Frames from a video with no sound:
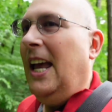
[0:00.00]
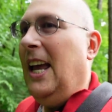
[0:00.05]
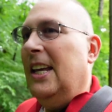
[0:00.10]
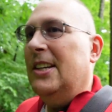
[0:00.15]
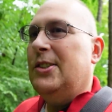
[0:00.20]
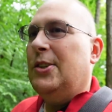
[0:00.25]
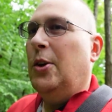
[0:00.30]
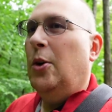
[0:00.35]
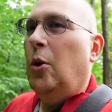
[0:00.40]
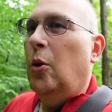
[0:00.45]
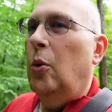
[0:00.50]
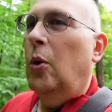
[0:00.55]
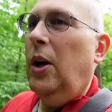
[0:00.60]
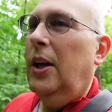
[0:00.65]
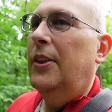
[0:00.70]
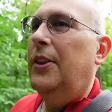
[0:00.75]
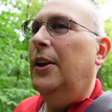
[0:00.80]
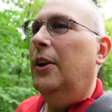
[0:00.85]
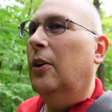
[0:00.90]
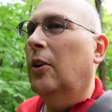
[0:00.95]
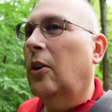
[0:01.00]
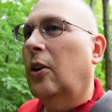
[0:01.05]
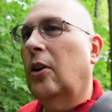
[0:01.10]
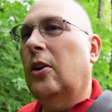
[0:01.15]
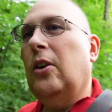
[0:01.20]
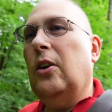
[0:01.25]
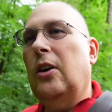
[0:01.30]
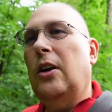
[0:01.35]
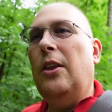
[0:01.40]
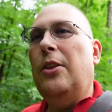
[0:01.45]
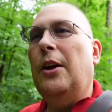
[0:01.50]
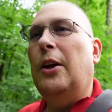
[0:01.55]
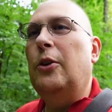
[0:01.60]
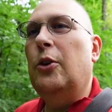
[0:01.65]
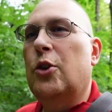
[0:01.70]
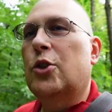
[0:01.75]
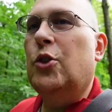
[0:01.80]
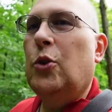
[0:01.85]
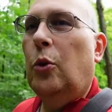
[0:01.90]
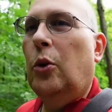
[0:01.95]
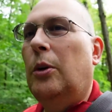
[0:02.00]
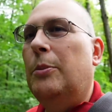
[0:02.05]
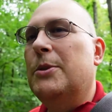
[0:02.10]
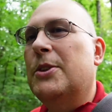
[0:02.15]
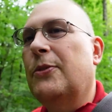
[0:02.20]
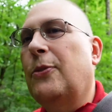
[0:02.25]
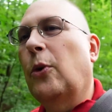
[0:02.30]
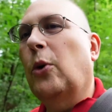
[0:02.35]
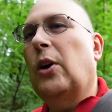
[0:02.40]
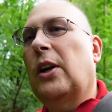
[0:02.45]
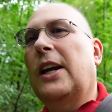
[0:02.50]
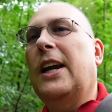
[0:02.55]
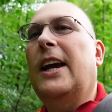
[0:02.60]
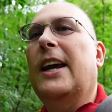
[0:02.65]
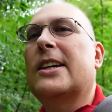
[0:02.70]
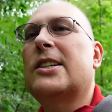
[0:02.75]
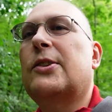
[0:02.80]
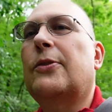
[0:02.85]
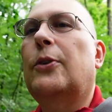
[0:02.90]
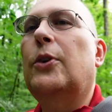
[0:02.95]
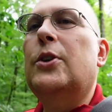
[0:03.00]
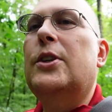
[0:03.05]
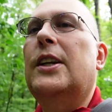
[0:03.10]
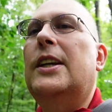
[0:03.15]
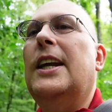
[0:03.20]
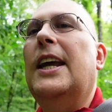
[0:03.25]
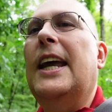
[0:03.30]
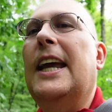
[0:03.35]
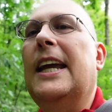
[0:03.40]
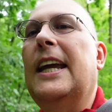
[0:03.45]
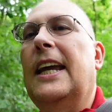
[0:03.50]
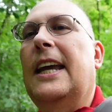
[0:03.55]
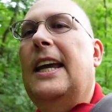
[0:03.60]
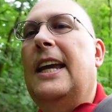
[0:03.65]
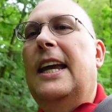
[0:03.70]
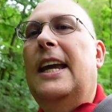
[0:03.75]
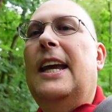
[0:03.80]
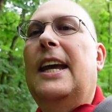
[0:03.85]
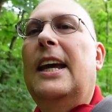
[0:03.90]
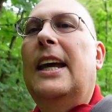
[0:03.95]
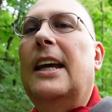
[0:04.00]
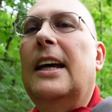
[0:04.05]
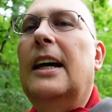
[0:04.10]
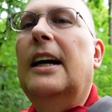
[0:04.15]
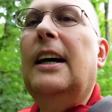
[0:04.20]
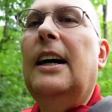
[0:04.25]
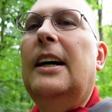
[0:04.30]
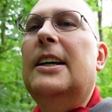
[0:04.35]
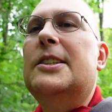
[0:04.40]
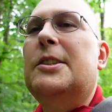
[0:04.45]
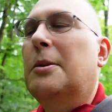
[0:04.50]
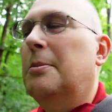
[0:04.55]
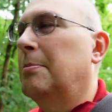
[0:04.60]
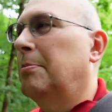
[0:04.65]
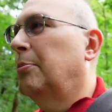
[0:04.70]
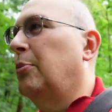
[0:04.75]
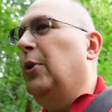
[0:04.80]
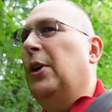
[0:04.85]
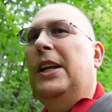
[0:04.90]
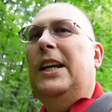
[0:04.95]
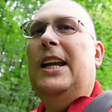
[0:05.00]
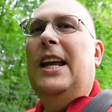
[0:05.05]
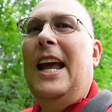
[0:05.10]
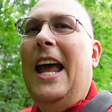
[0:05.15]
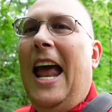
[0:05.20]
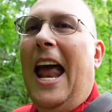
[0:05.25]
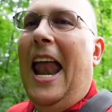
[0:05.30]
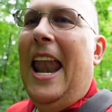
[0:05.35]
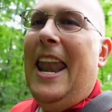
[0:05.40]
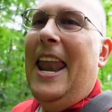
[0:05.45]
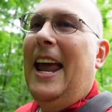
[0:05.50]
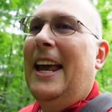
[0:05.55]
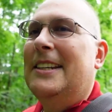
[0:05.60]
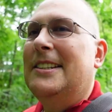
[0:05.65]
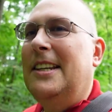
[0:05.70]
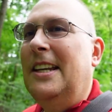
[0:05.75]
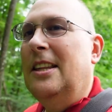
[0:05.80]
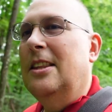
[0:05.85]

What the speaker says: So there are thunderstorms forecast for today. Some pretty nasty